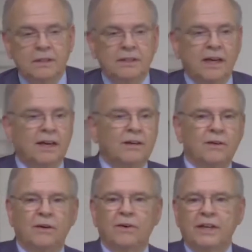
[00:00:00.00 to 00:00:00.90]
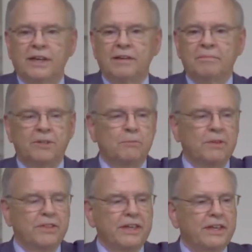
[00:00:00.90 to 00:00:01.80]
Now, okay, you've
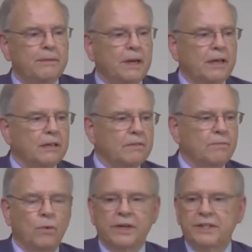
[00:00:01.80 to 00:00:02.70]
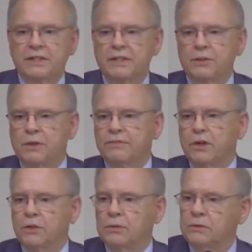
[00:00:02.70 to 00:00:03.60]
been thinking about it. What is a
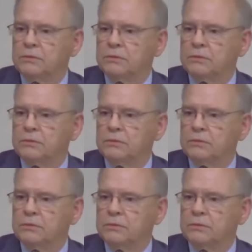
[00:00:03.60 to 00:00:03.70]
UFO?